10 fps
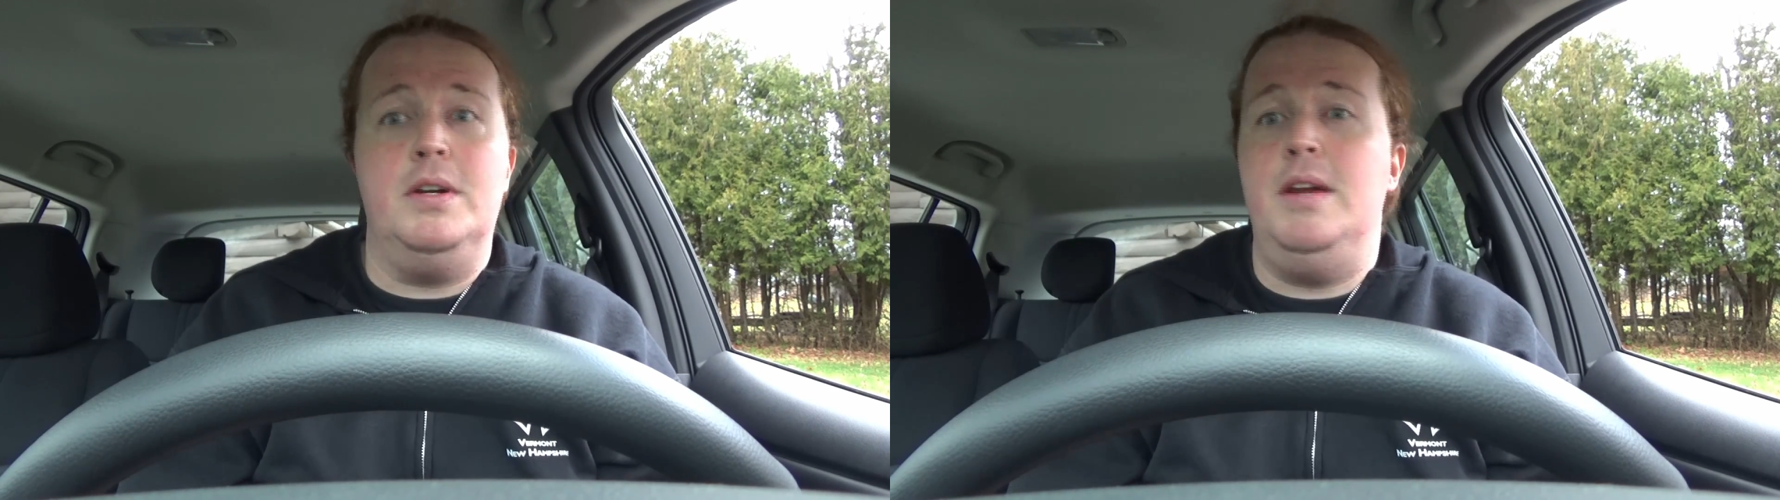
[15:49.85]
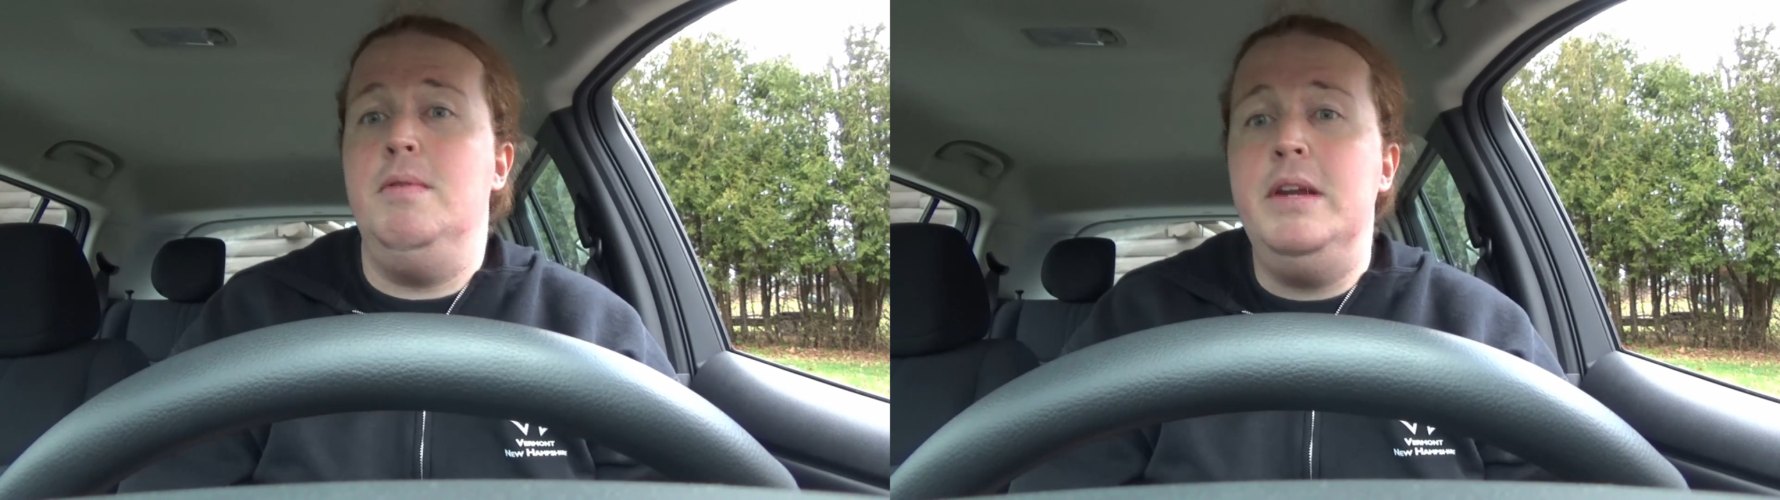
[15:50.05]

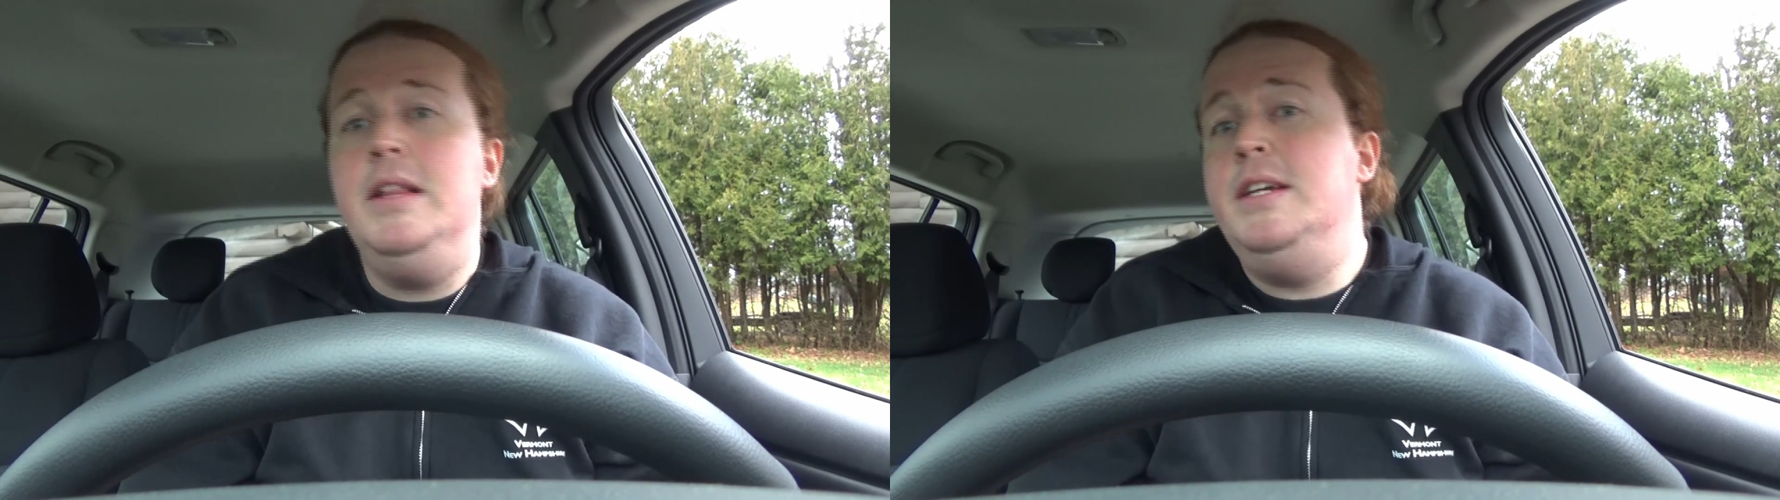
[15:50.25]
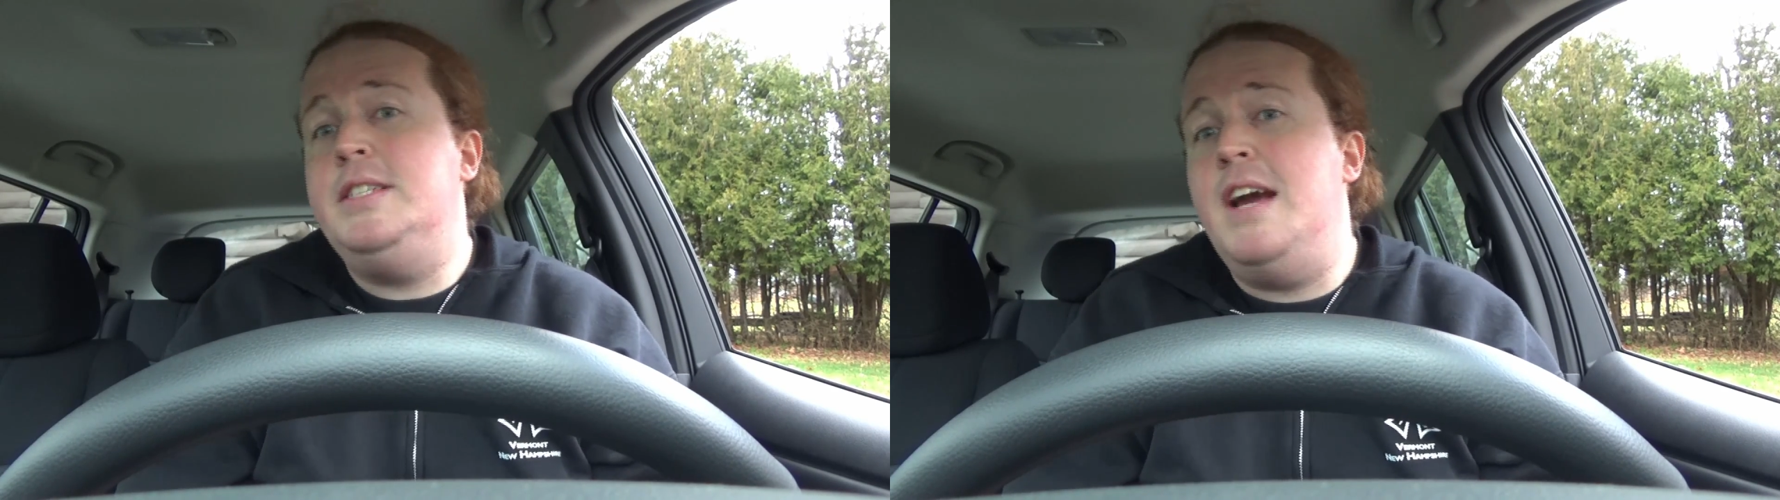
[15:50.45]
working would
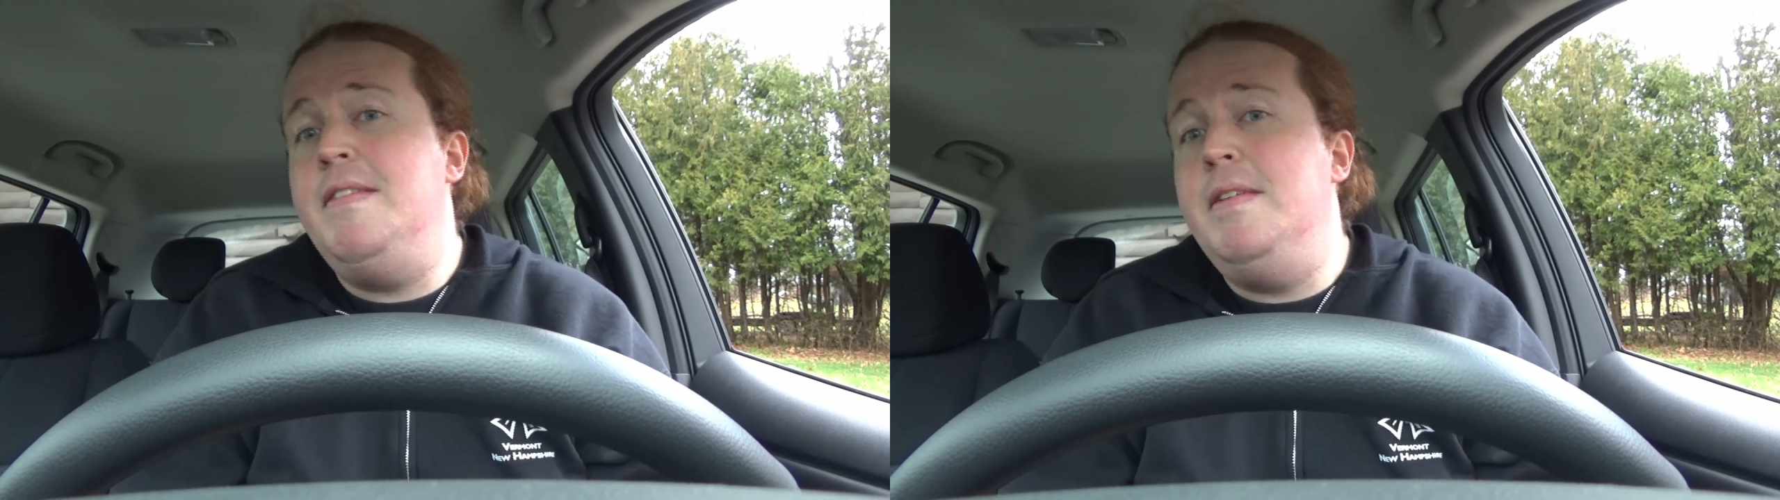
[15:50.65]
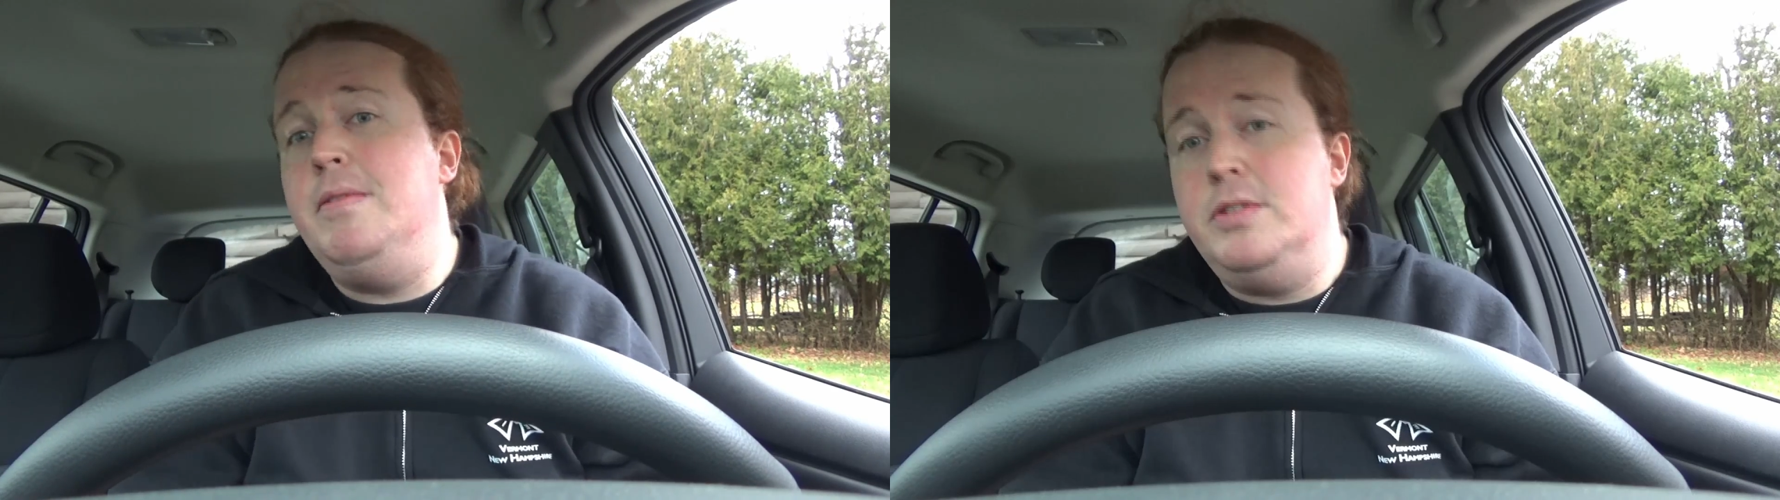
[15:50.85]
at least
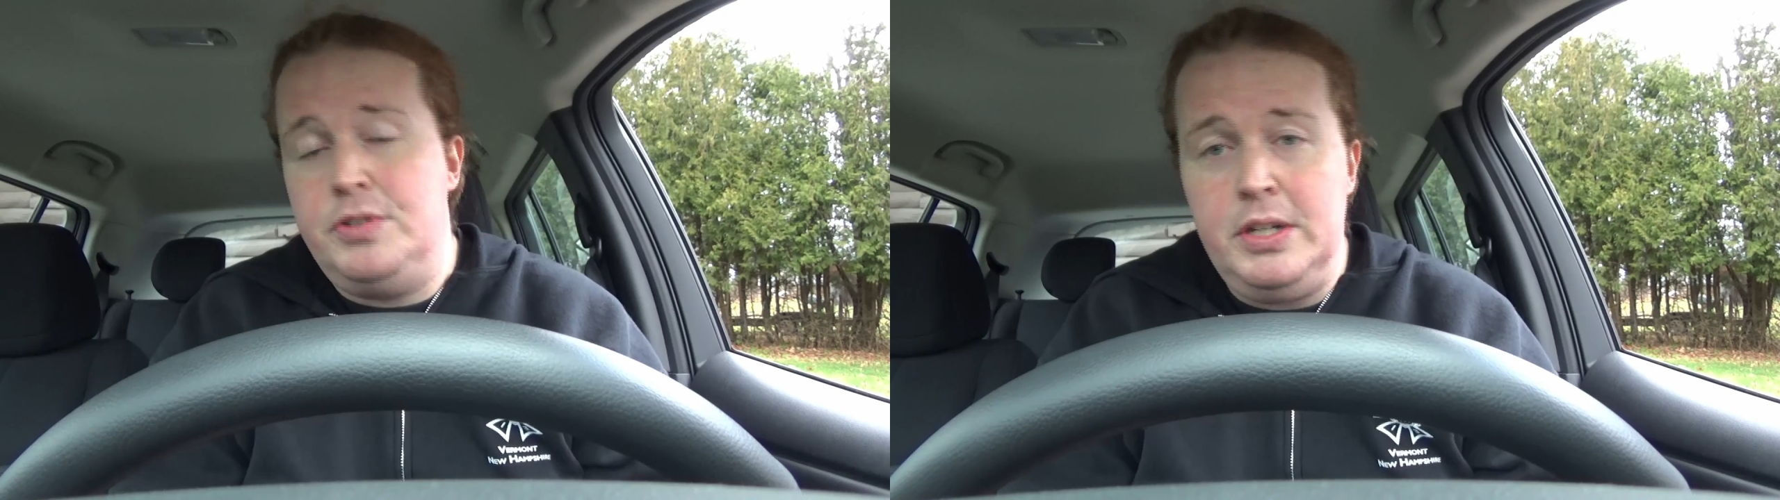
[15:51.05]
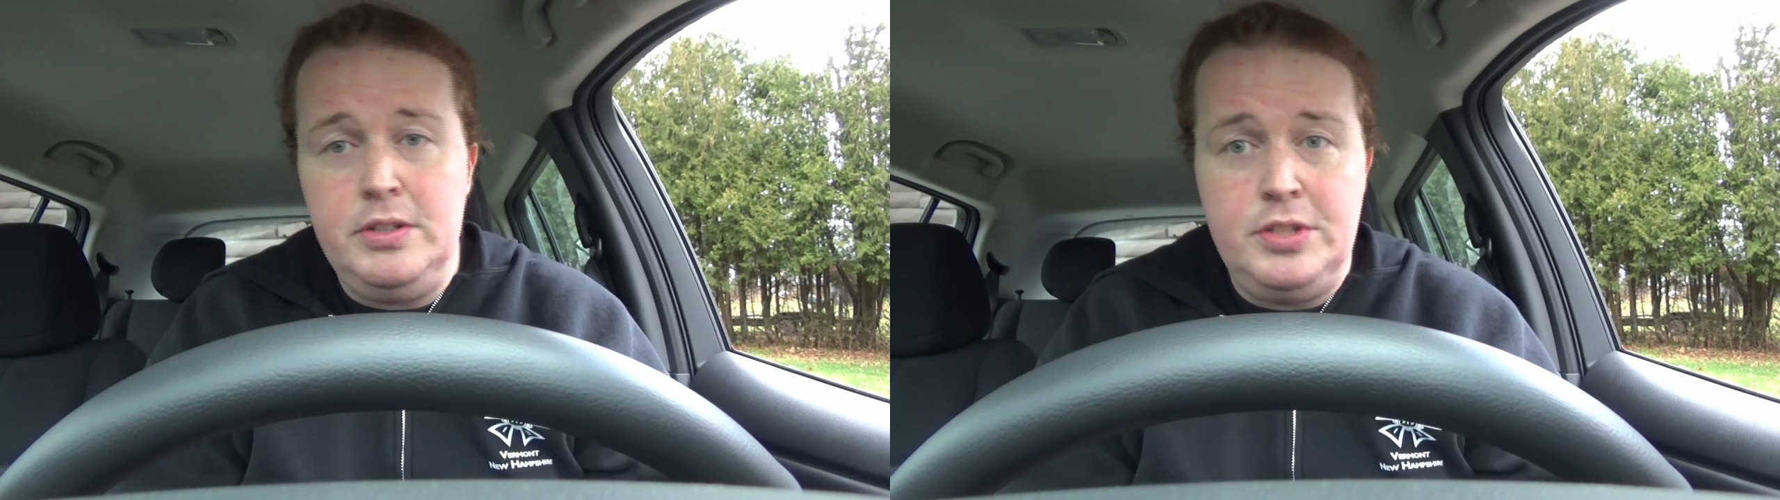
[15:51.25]
have either a
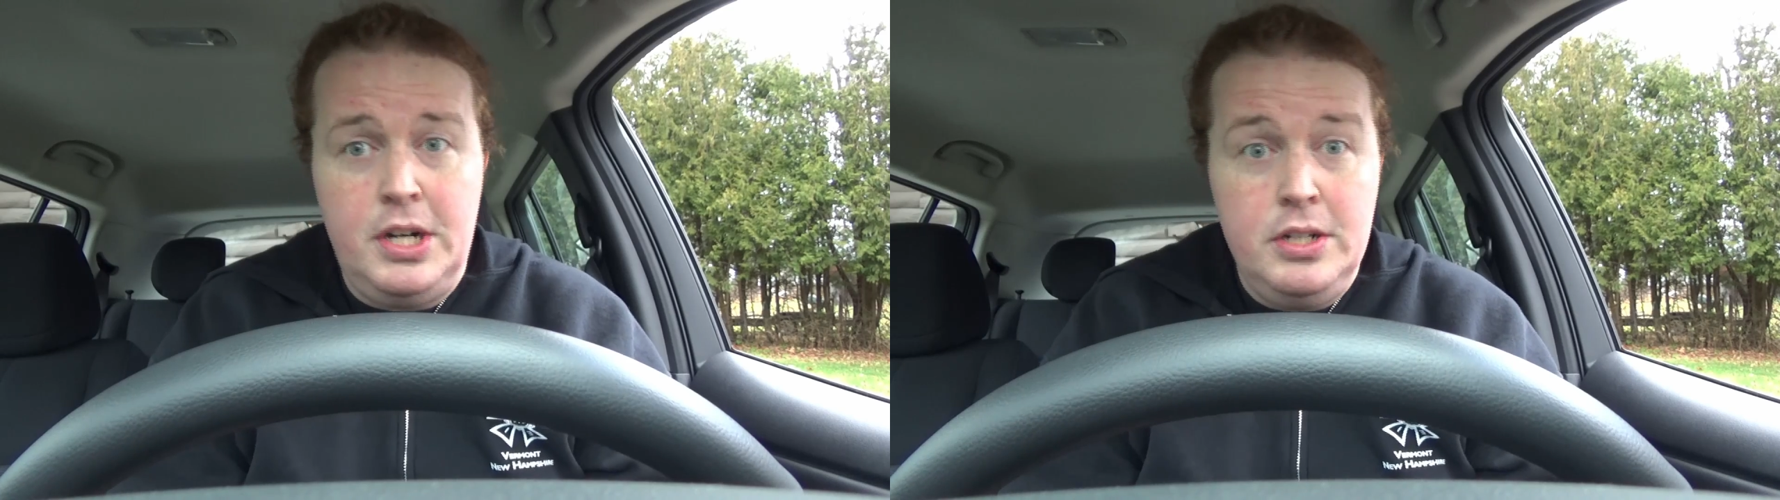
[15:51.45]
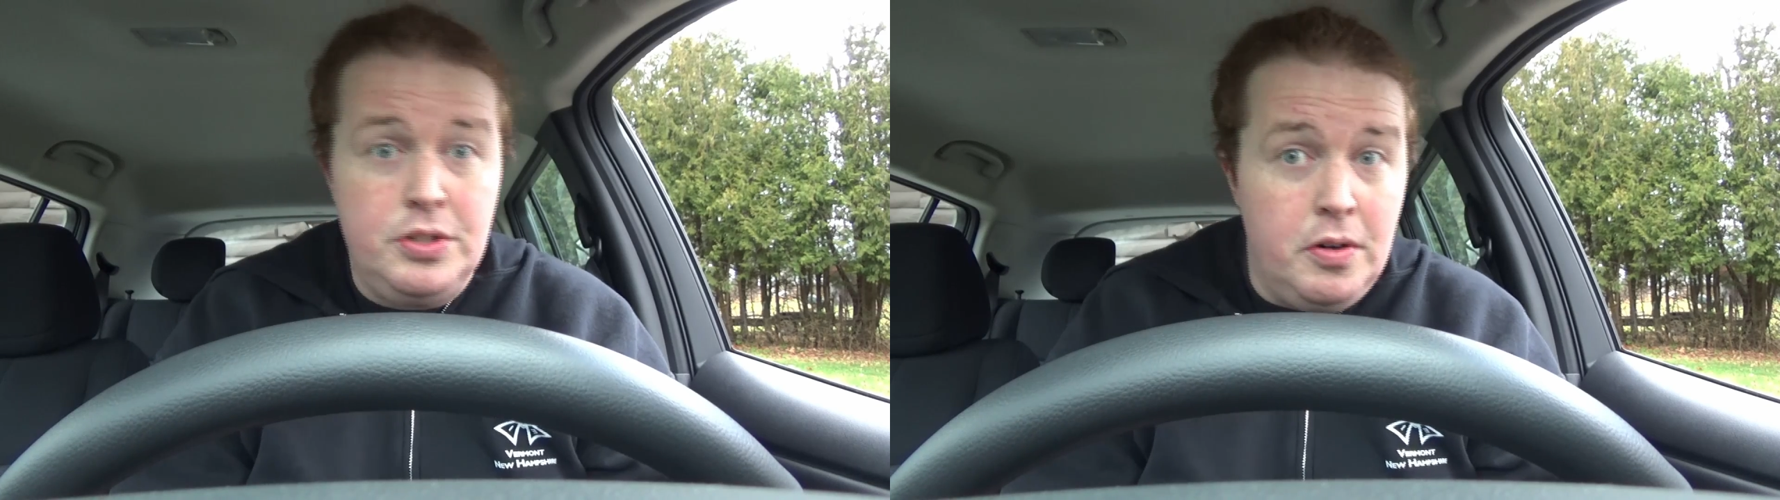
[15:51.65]
trickle
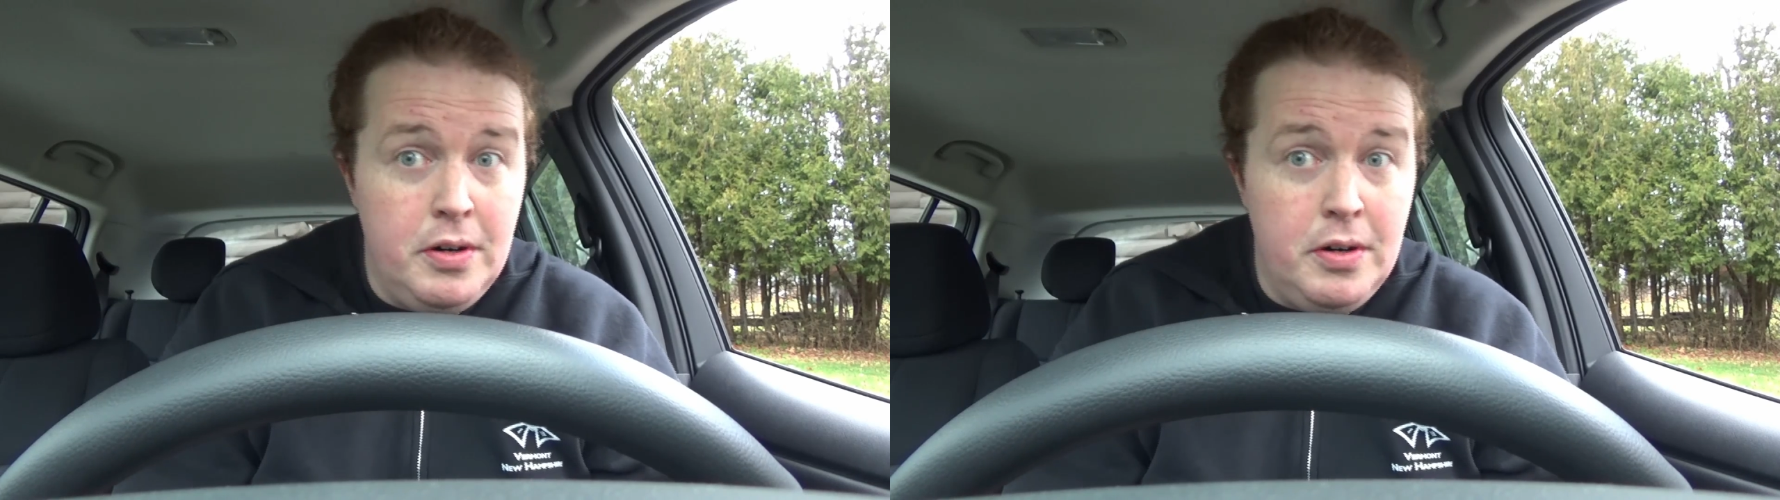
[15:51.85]
charge